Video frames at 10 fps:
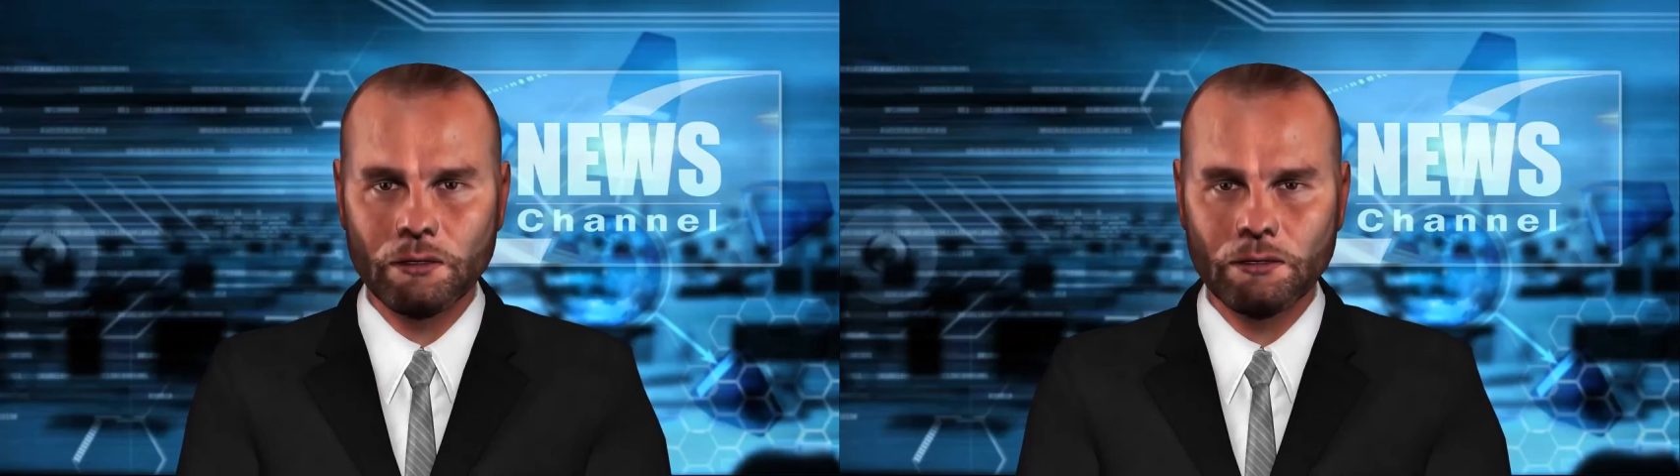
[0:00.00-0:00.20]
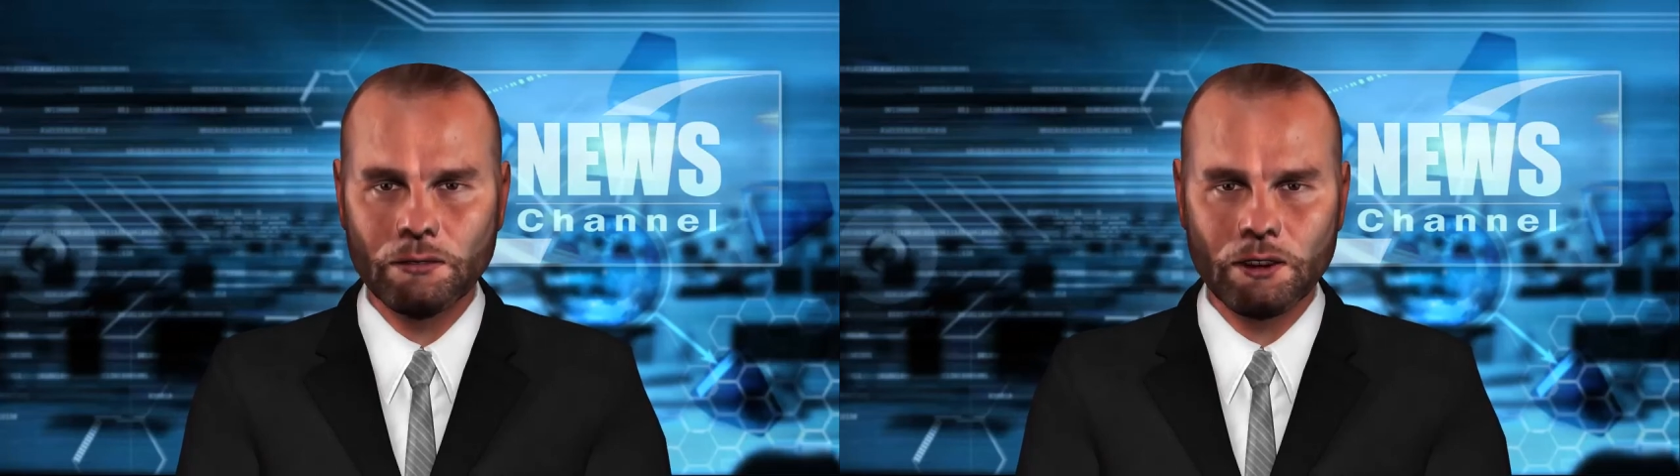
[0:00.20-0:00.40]

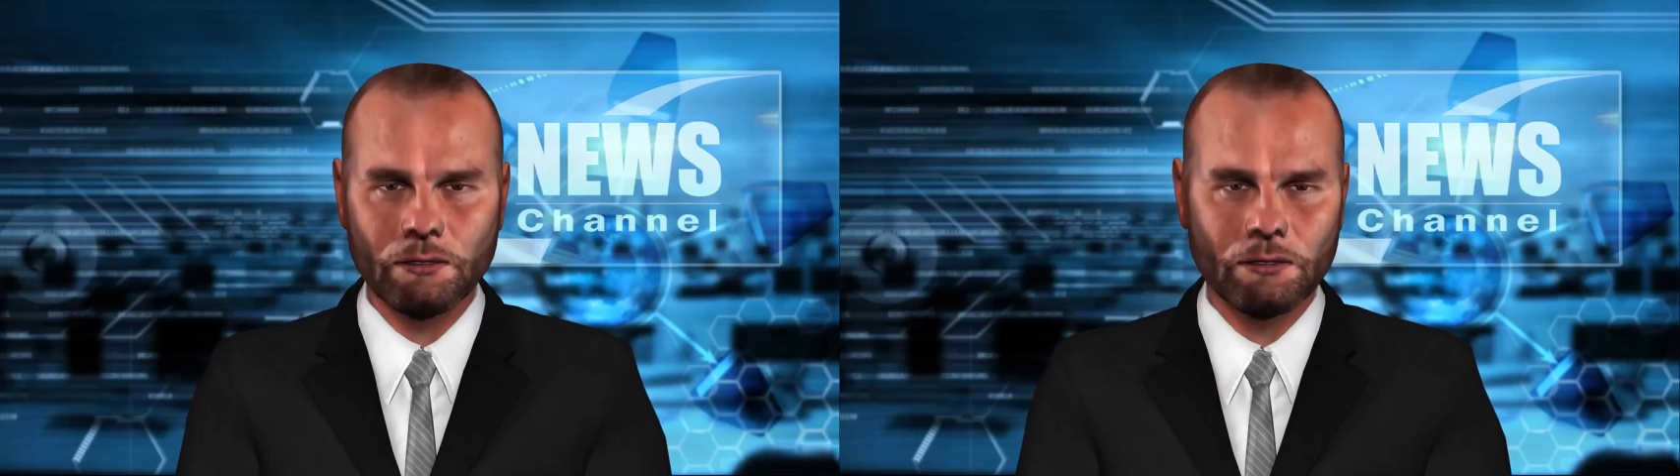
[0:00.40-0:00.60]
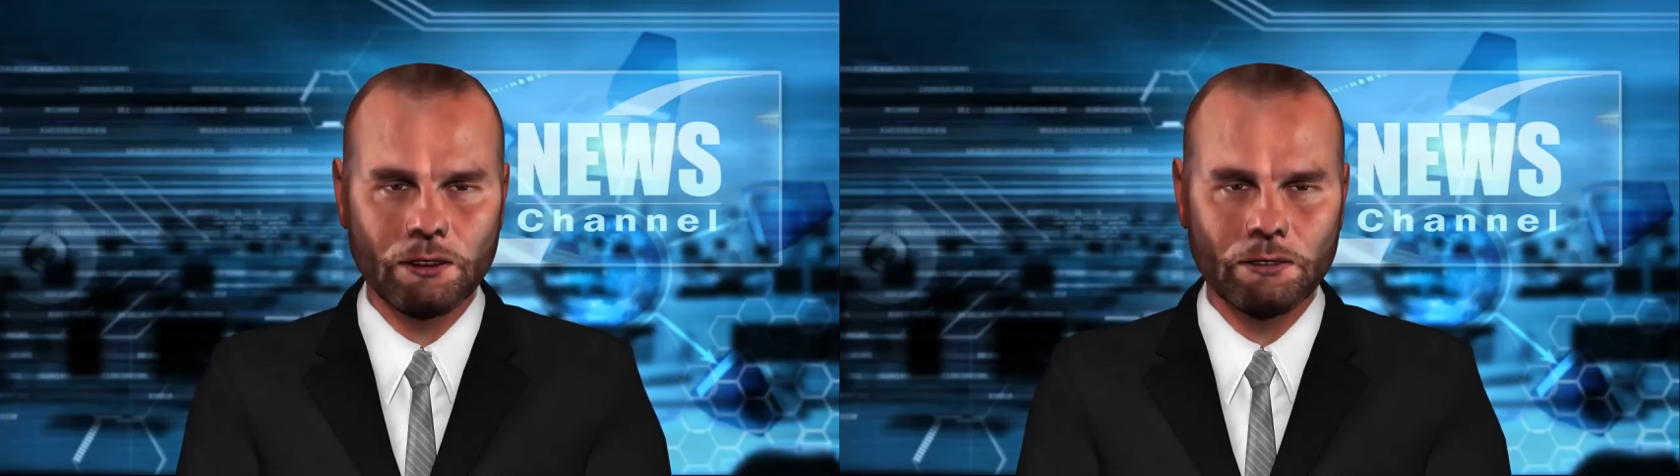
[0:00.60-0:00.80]
from
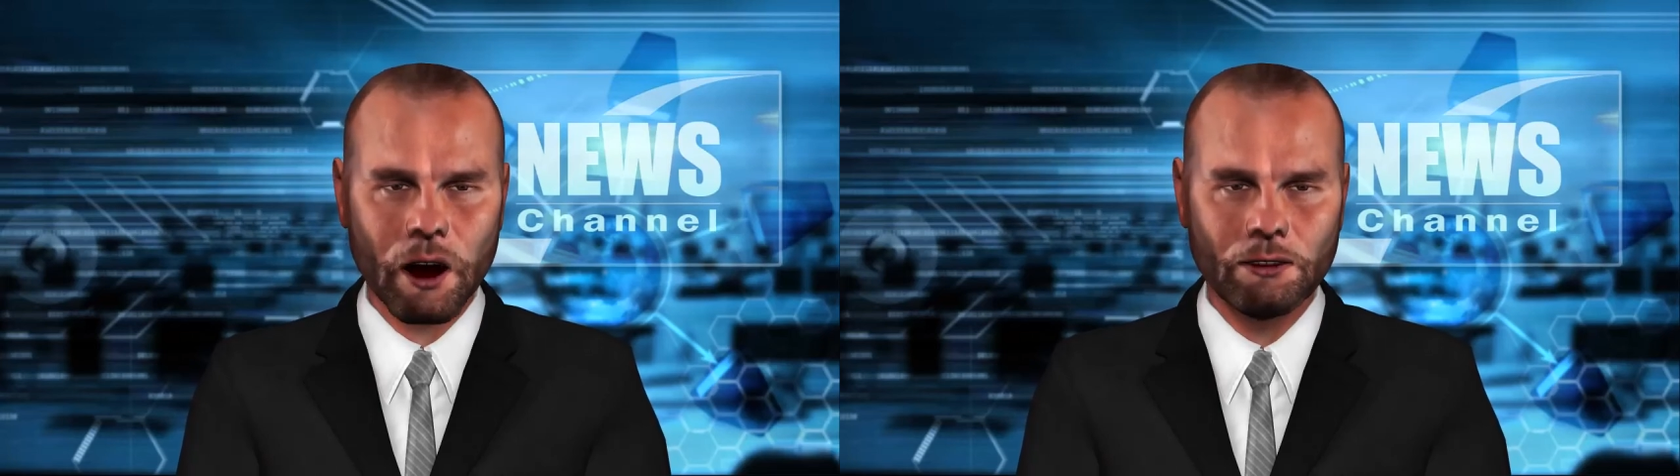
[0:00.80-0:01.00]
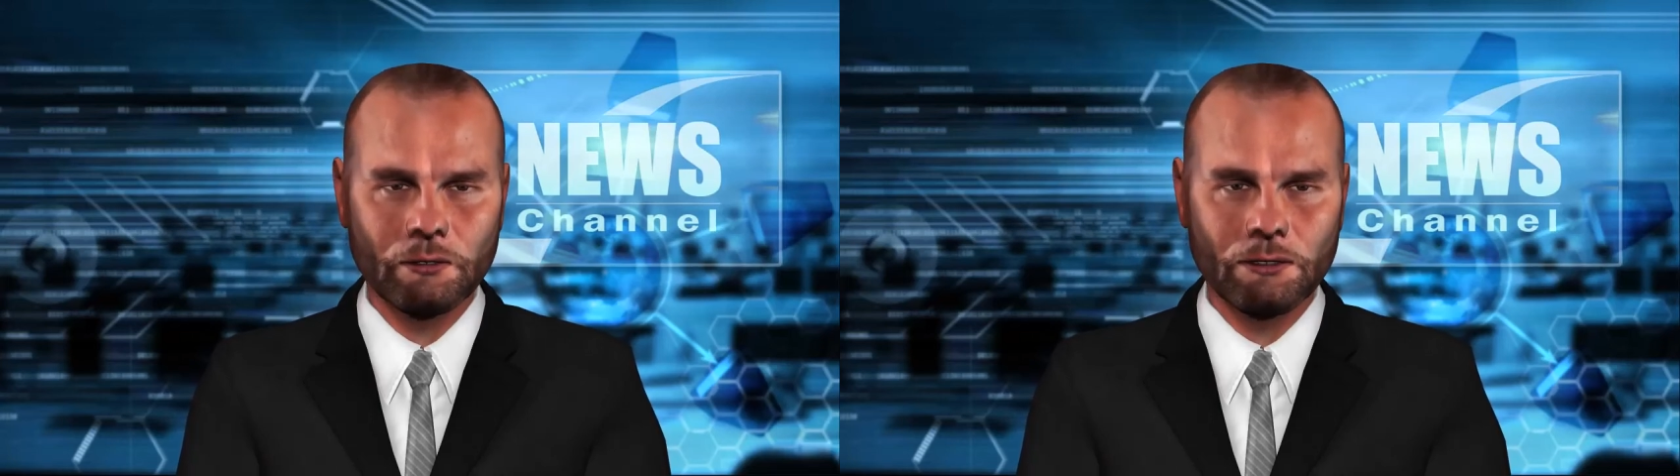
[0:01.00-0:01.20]

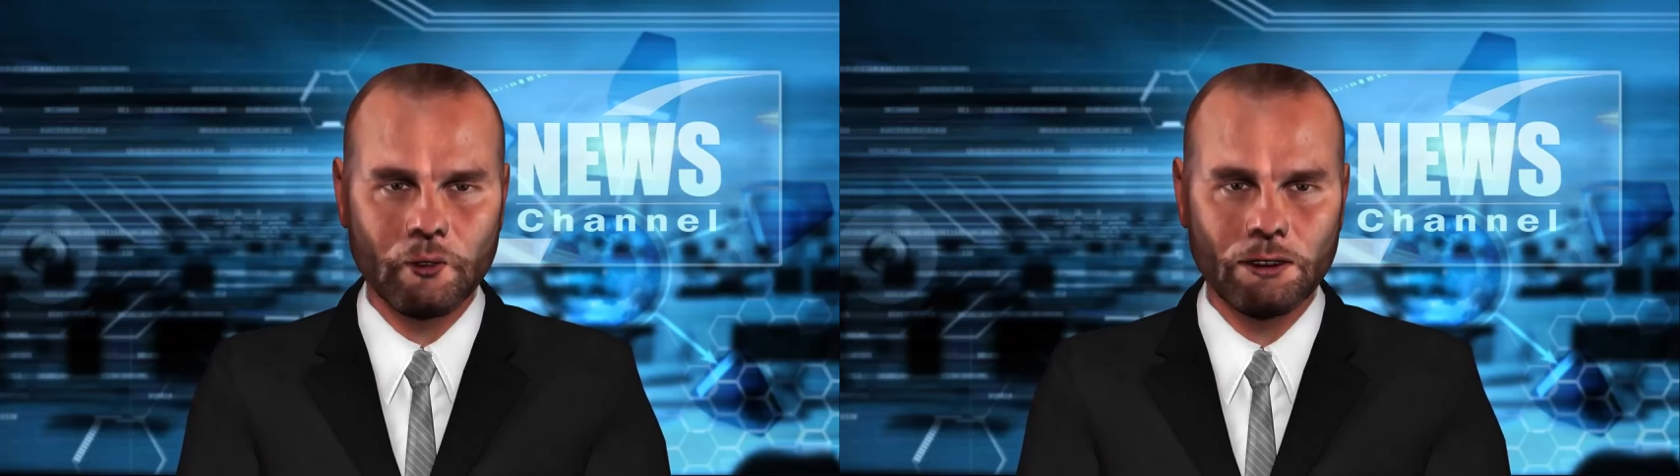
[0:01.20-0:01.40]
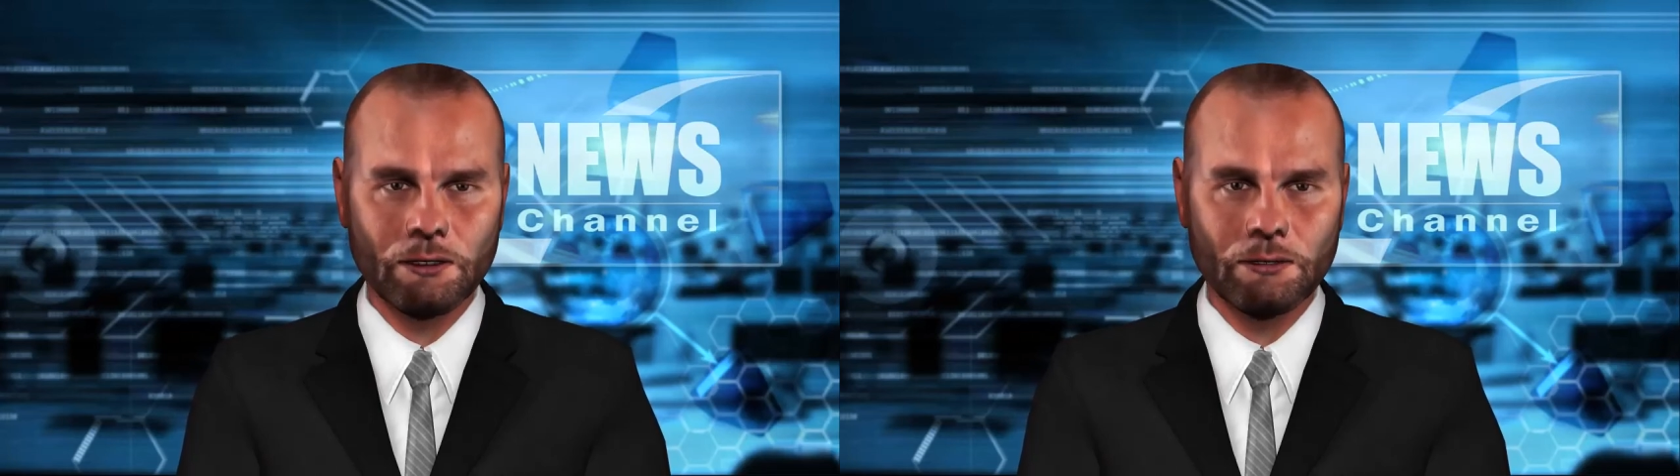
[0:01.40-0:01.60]

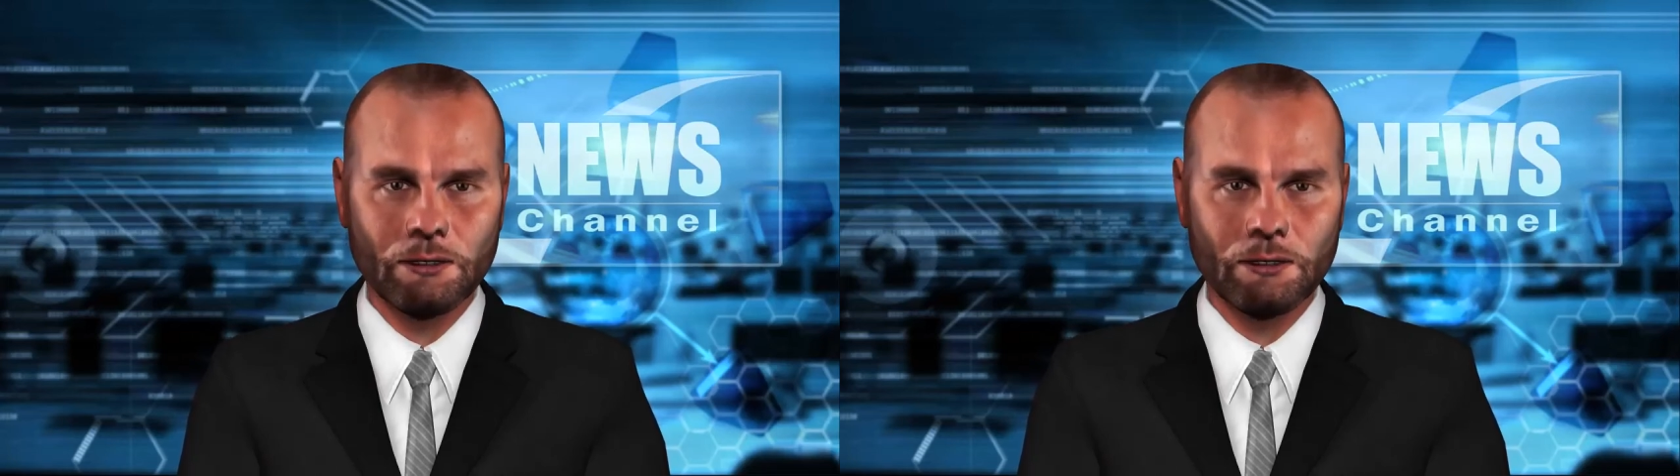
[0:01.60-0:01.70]
COVID-19,